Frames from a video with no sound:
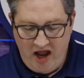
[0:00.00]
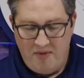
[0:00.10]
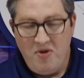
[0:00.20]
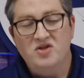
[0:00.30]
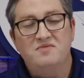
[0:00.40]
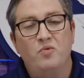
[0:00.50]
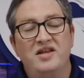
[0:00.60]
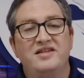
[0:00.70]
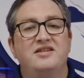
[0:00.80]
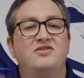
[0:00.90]
Most
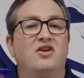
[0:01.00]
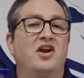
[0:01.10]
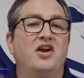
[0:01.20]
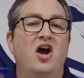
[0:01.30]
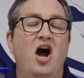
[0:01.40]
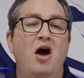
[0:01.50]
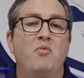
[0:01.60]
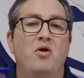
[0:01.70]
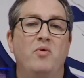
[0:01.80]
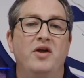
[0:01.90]
windlasses are going to
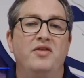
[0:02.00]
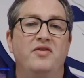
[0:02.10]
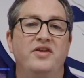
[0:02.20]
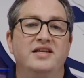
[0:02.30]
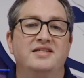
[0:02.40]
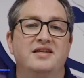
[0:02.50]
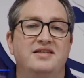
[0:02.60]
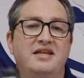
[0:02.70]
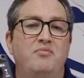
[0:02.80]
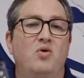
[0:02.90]
come with this
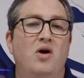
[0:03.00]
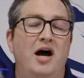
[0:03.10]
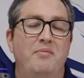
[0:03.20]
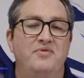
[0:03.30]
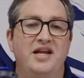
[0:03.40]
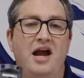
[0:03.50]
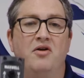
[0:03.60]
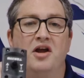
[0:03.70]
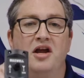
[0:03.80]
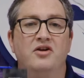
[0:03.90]
simple
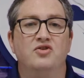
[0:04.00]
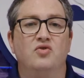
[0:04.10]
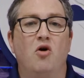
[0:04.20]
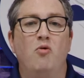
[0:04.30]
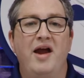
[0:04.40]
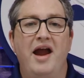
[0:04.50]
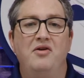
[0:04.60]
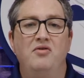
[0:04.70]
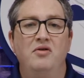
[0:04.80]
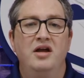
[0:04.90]
up-down control
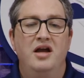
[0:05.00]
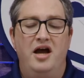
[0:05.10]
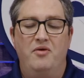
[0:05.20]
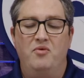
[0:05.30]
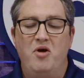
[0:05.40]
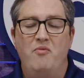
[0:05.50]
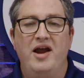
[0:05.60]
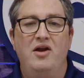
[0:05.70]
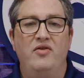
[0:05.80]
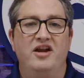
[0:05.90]
panel, remote
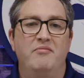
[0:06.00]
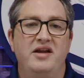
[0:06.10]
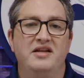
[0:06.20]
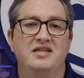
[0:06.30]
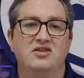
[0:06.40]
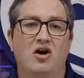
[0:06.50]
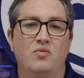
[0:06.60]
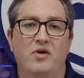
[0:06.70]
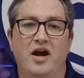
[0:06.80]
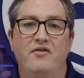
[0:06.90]
panel that can be
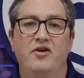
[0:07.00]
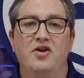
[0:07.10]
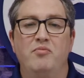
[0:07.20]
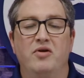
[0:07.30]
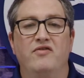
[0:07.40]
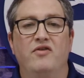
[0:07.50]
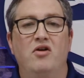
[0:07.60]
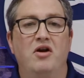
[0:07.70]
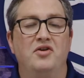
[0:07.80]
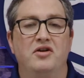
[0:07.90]
installed wherever you
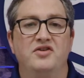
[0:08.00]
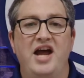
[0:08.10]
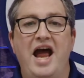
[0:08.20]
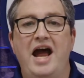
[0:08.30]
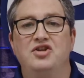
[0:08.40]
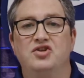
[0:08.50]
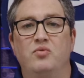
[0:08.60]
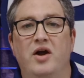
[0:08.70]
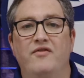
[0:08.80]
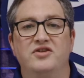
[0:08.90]
prefer on your dash or
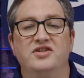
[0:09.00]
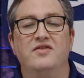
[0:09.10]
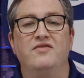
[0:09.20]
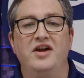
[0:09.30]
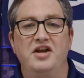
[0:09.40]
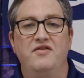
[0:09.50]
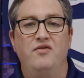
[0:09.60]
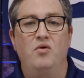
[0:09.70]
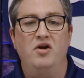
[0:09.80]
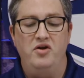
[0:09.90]
wherever is convenient
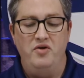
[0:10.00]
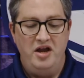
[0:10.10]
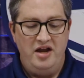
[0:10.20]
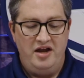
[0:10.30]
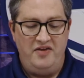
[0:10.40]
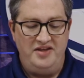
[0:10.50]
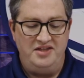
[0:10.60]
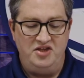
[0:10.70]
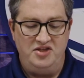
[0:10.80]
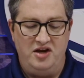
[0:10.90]
for you. And this
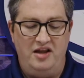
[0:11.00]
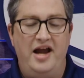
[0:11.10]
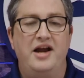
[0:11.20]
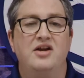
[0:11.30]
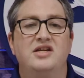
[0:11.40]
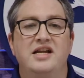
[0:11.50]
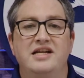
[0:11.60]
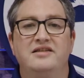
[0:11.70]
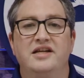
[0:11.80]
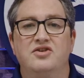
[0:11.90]
is just going to allow you to
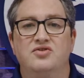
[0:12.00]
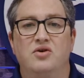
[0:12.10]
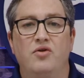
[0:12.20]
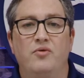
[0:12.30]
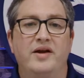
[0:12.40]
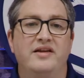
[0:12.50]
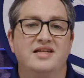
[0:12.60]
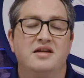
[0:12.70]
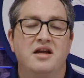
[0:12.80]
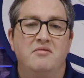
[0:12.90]
easily control the
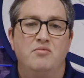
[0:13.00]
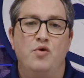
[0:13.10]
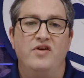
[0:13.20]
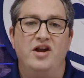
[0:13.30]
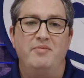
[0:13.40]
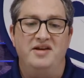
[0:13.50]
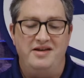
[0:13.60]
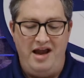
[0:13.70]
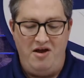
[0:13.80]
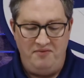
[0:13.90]
windlass, move it up and
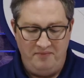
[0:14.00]
down.